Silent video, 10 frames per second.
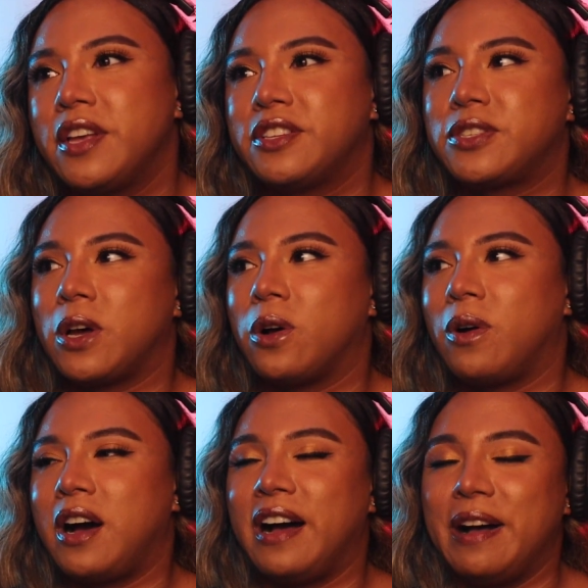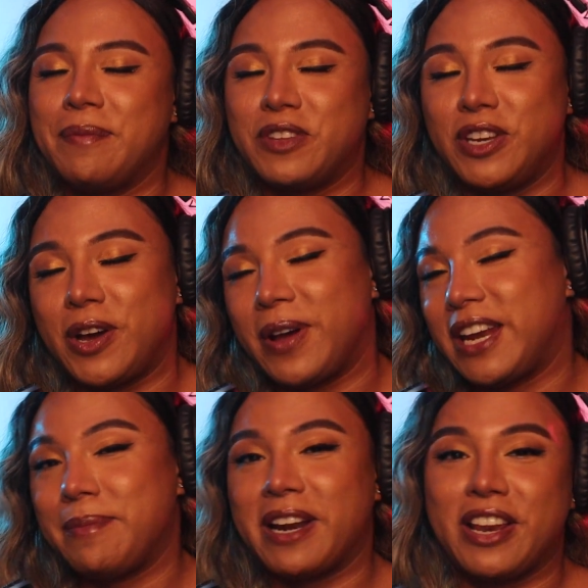So, um, you know,
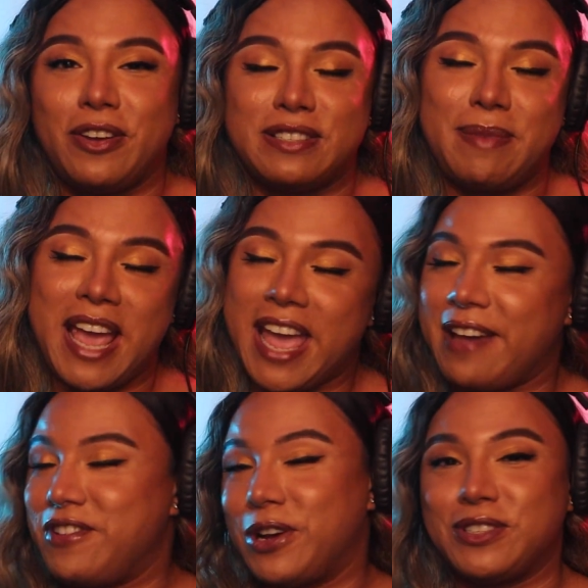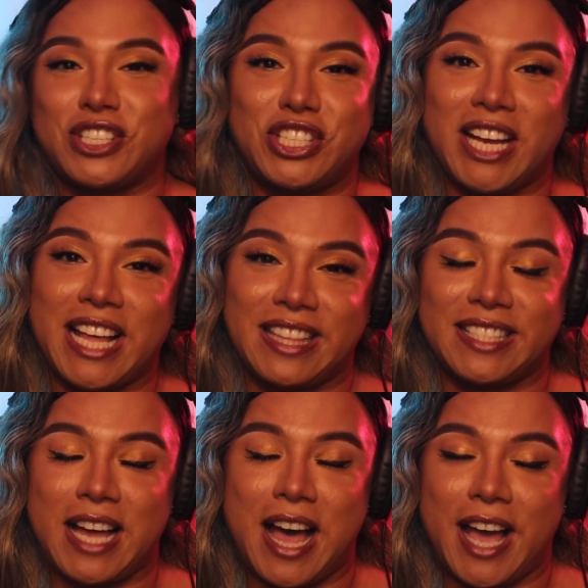anybody that knows Mayhem knows that she got
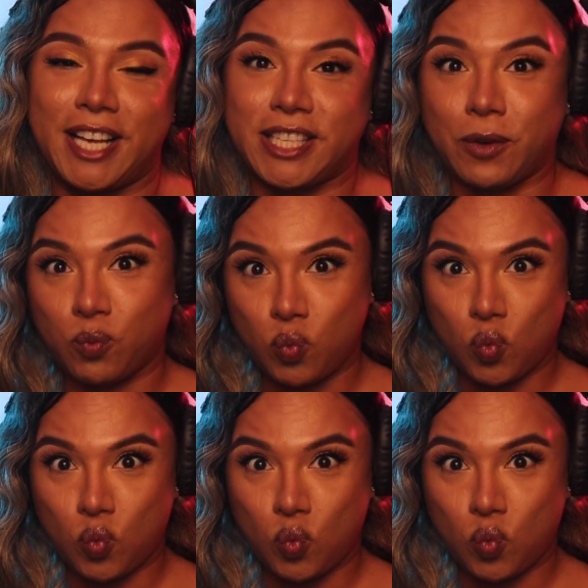these eyes like